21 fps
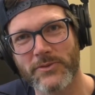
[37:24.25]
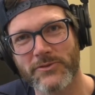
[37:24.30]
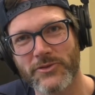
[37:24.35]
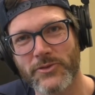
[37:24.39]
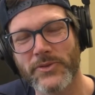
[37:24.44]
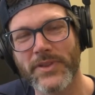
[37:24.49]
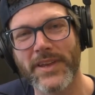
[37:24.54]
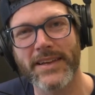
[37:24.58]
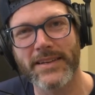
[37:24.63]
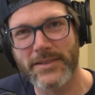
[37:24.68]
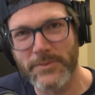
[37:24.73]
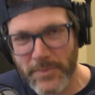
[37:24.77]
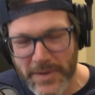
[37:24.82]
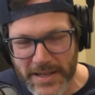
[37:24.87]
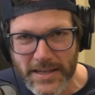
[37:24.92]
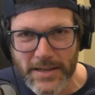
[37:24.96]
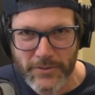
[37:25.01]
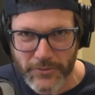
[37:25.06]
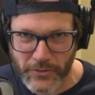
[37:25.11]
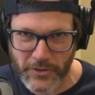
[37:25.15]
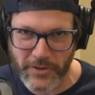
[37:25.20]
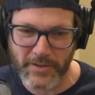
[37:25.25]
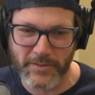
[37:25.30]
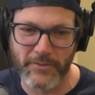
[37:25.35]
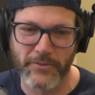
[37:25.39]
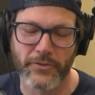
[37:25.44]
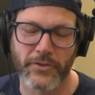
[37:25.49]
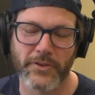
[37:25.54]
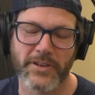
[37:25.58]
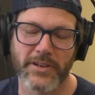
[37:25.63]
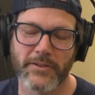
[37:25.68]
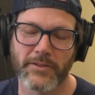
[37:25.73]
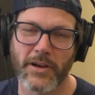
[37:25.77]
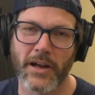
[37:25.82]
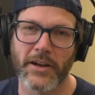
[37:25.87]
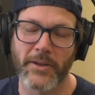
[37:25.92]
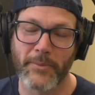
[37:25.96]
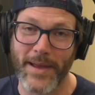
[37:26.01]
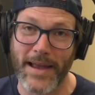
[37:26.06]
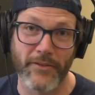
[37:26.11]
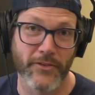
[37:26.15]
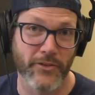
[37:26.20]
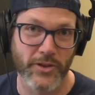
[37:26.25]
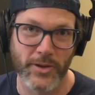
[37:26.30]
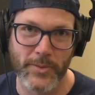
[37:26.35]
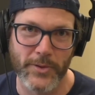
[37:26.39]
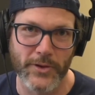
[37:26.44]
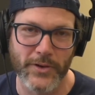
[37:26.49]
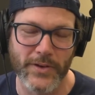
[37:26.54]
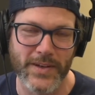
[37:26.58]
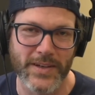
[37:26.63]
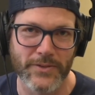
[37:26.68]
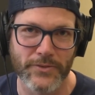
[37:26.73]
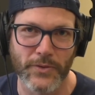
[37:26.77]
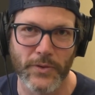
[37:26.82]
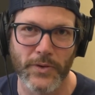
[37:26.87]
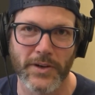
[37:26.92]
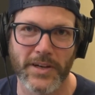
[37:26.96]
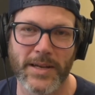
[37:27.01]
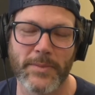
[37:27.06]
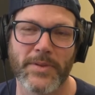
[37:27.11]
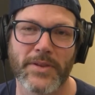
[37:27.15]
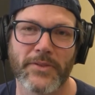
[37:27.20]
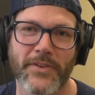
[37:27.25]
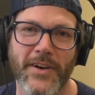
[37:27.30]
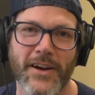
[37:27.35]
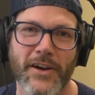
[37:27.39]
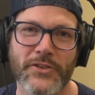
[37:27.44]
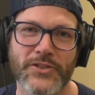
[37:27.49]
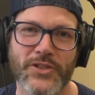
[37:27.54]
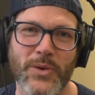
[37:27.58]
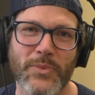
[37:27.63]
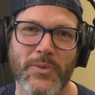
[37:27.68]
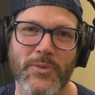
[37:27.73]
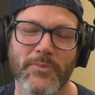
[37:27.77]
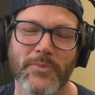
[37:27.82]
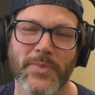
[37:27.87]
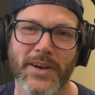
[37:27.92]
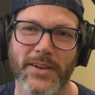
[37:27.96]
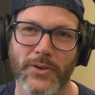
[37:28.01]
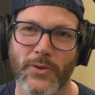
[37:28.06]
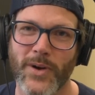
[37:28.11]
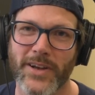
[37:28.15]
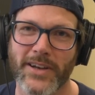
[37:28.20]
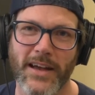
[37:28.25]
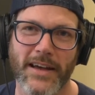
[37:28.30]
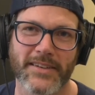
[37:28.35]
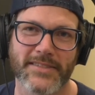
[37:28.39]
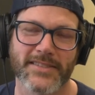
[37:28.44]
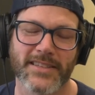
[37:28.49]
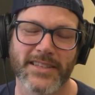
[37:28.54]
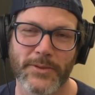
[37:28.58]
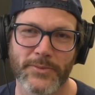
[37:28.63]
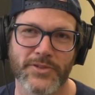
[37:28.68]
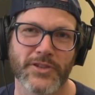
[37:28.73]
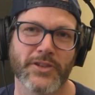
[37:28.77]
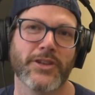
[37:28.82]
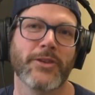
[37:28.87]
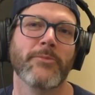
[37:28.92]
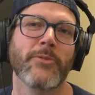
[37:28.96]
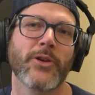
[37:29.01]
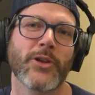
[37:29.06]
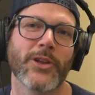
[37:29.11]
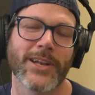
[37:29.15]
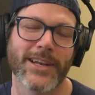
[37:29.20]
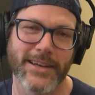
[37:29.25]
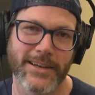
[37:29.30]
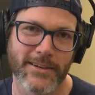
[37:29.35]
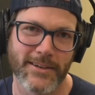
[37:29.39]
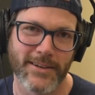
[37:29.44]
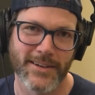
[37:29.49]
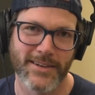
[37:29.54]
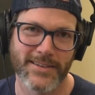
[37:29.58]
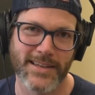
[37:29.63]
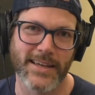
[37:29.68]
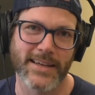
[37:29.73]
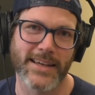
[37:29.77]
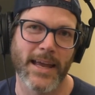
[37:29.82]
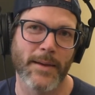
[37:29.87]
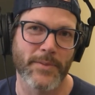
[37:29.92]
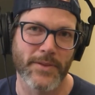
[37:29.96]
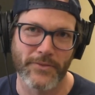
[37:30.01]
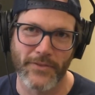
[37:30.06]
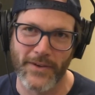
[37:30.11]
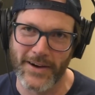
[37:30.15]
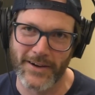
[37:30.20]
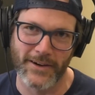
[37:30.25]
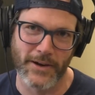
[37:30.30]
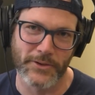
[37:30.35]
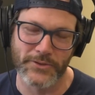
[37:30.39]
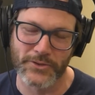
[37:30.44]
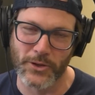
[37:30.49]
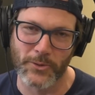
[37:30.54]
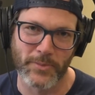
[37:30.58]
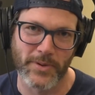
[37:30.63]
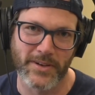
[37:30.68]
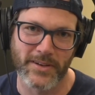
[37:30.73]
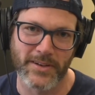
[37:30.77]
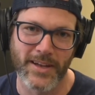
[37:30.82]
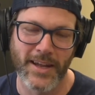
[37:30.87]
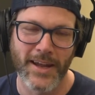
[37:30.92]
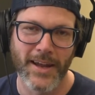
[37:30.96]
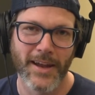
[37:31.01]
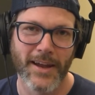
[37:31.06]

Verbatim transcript: Drew thanks me for the for the, on the behalf of the community for keeping the Firehouse open. But quite mm-hmm. honestly, it was the community that kept the Firehouse open.